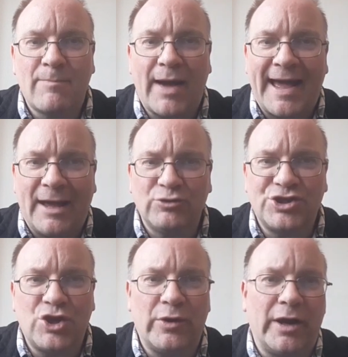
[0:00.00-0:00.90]
But how
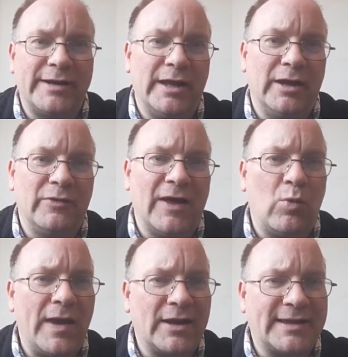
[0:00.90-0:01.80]
do you and I know that
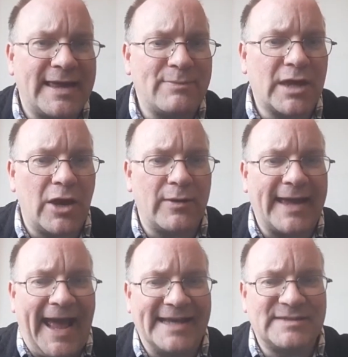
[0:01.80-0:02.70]
we're going to keep going
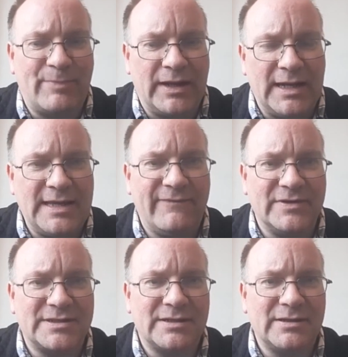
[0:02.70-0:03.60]
as
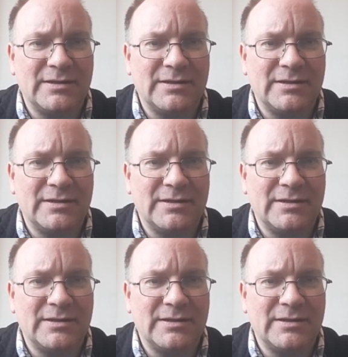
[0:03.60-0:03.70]
believers?